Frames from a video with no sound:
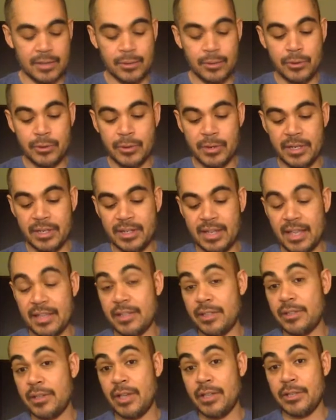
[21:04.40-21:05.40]
nutrient
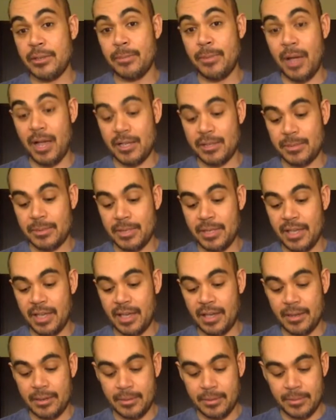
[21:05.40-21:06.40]
dense as you possibly
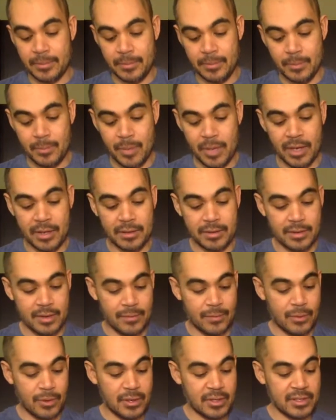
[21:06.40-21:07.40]
can. But
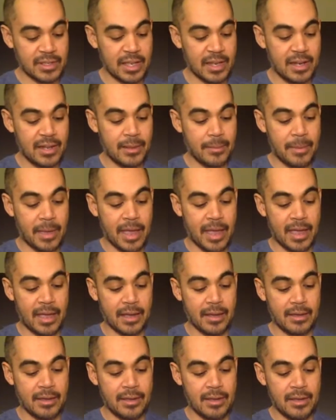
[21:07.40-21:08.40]
if you just get in the
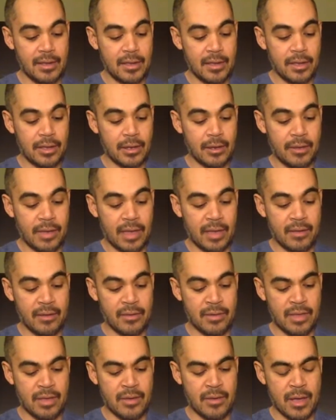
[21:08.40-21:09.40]
bag, you know,
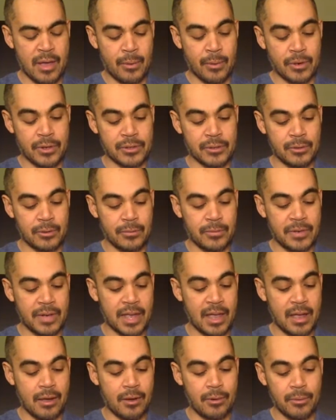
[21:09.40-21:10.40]
that works too for
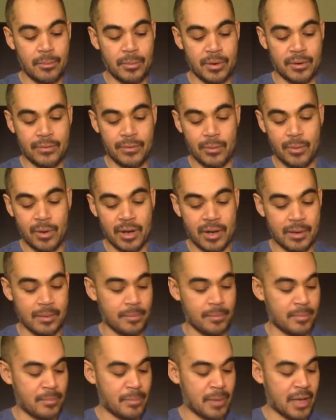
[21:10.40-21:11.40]
now. But if you want
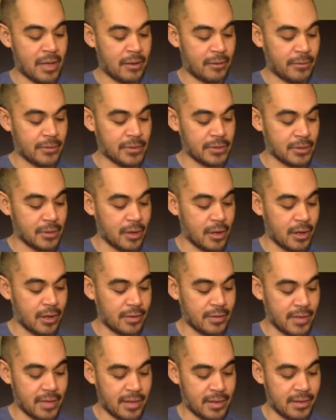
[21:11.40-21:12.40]
to buy off the stalk,
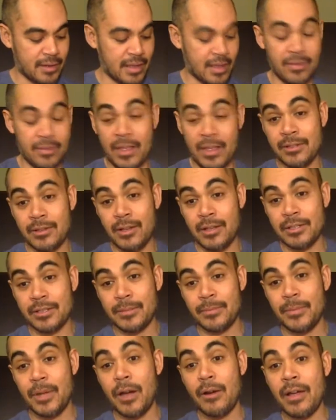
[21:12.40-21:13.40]
then that's
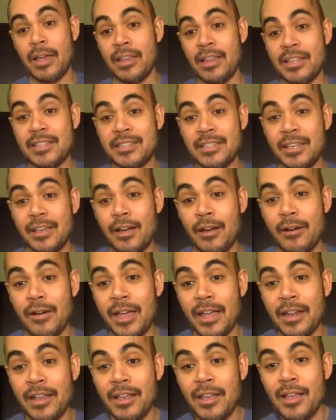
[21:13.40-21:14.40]
awesome. All right, let's see. All
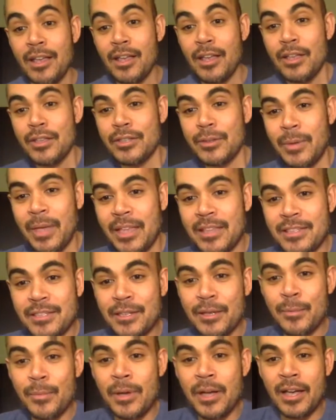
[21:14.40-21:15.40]
right, so we had
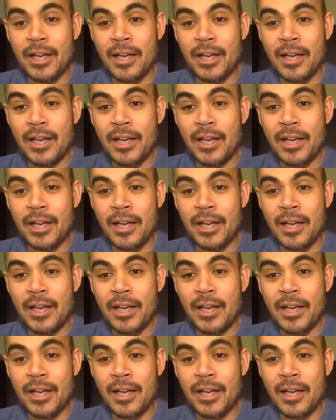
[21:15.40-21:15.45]
some